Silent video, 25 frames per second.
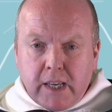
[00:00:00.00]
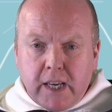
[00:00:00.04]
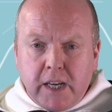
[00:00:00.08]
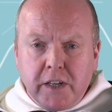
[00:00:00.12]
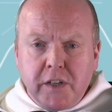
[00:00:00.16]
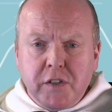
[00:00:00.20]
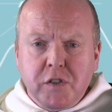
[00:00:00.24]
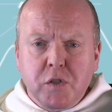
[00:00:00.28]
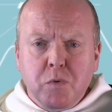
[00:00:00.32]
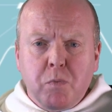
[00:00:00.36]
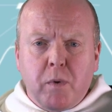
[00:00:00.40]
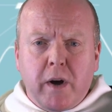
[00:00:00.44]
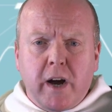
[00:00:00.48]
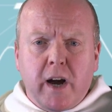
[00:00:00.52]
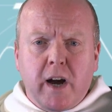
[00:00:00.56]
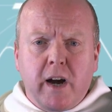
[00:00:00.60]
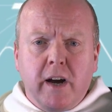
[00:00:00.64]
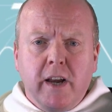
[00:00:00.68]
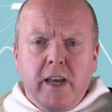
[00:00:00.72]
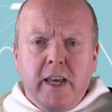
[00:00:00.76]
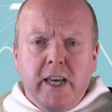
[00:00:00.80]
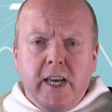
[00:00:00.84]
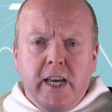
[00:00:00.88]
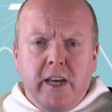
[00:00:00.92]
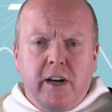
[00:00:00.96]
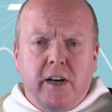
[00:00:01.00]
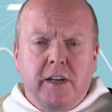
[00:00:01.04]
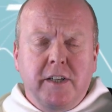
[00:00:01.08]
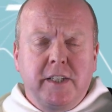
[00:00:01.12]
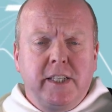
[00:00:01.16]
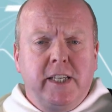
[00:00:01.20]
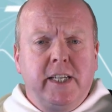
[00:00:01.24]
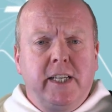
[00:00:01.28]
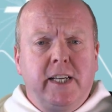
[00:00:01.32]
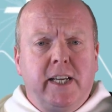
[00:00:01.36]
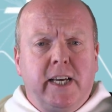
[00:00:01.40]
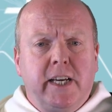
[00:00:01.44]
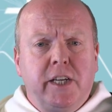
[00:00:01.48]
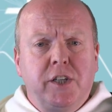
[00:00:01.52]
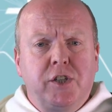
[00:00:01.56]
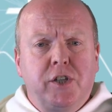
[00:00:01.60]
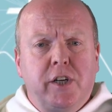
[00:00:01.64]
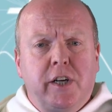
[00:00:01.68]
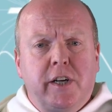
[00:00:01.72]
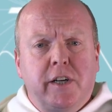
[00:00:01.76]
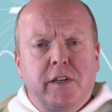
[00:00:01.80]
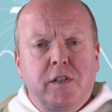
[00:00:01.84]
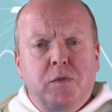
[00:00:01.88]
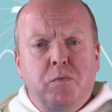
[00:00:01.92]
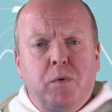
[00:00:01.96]
And this is where in our teenage
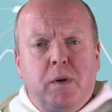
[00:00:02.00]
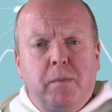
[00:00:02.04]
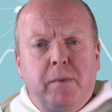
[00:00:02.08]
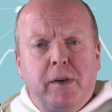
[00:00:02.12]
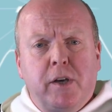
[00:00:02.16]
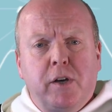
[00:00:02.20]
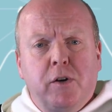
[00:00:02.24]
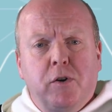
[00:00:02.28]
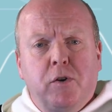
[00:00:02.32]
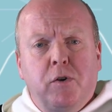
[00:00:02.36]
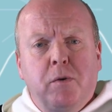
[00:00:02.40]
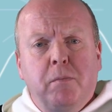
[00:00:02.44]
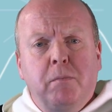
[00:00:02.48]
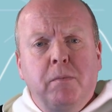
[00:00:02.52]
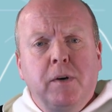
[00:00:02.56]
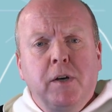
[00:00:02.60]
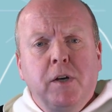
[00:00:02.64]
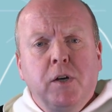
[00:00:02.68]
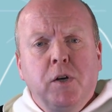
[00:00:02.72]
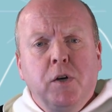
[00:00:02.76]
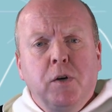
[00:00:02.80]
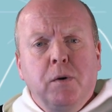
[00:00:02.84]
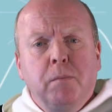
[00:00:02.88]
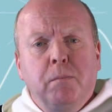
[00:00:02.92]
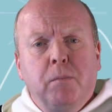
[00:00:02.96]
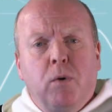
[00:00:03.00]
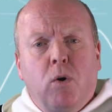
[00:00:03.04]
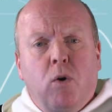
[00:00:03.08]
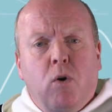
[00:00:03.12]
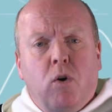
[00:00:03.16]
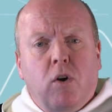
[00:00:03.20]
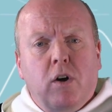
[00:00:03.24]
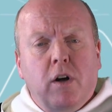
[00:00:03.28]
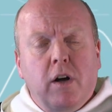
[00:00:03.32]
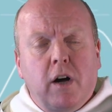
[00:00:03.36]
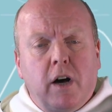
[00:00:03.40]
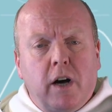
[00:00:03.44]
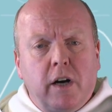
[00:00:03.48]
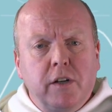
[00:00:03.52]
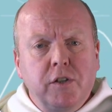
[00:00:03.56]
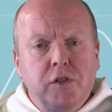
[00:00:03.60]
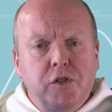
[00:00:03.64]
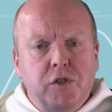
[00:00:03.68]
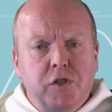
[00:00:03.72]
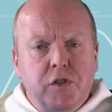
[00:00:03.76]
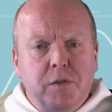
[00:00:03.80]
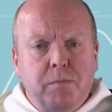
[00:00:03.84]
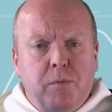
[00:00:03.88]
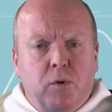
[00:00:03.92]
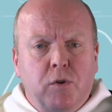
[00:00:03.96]
years we become more
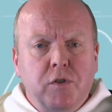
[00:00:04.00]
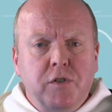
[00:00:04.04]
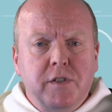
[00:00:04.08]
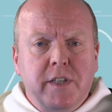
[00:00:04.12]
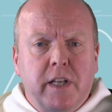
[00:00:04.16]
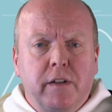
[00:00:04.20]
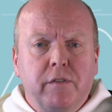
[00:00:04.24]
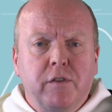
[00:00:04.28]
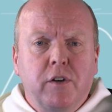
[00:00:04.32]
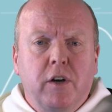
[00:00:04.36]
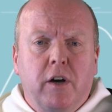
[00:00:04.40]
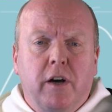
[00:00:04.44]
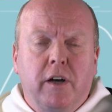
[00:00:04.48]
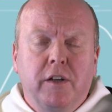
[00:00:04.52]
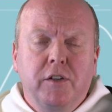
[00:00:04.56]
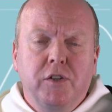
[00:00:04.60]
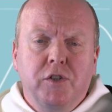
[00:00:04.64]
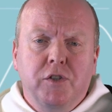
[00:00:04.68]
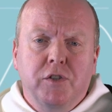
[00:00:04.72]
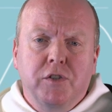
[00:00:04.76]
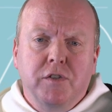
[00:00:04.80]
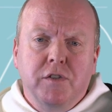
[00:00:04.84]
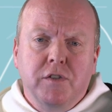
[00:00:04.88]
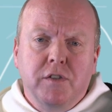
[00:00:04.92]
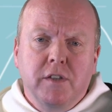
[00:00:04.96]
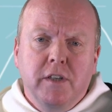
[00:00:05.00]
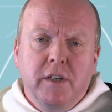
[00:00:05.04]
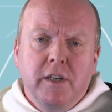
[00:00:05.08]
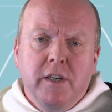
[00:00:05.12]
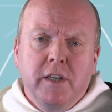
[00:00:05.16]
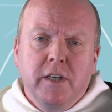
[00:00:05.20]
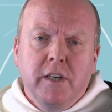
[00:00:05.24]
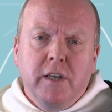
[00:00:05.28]
conscious, more self conscious